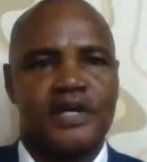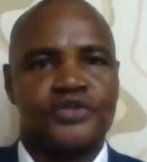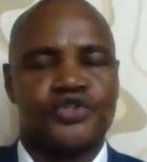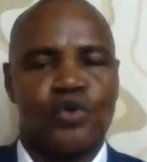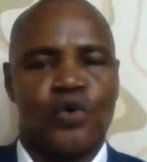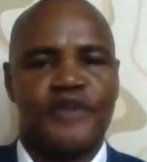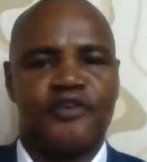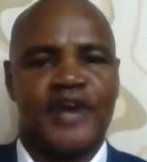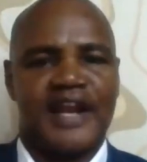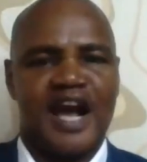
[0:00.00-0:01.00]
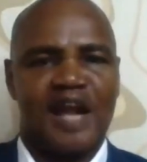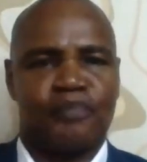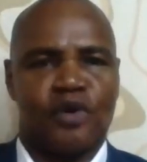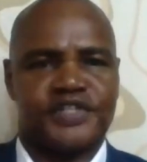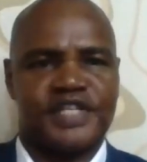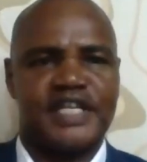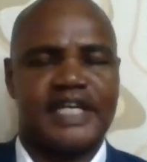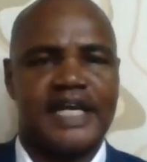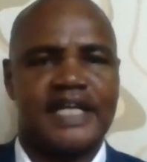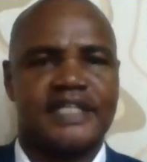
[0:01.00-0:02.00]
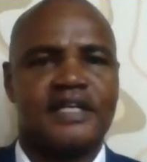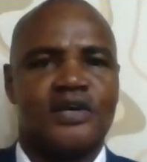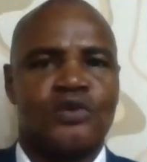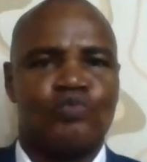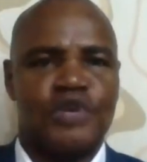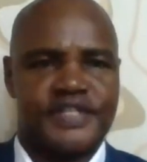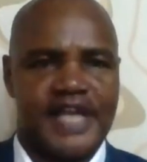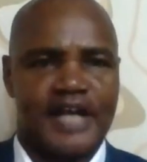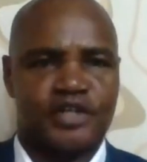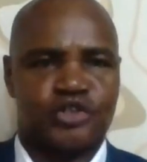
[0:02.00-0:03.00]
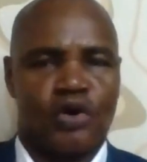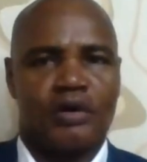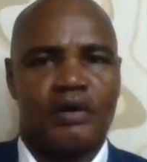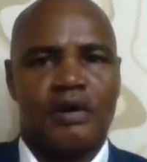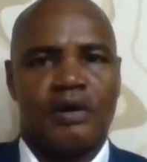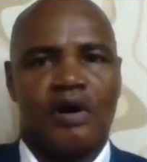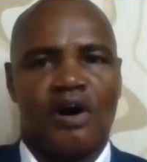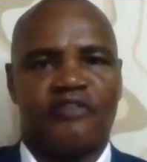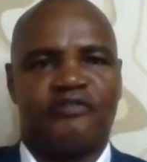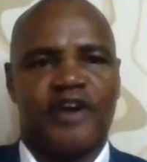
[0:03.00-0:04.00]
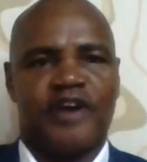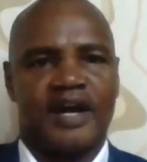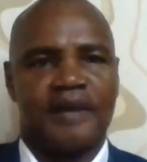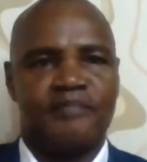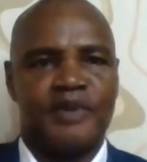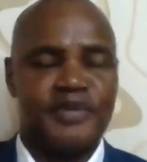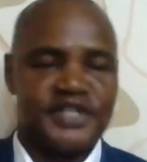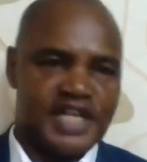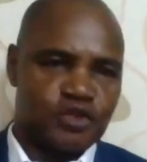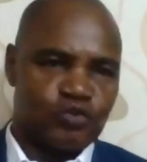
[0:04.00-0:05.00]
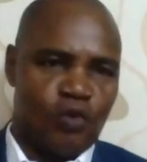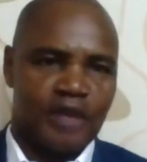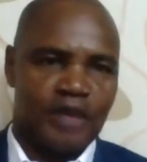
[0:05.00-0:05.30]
So if you can help us indicate which sector of the business world,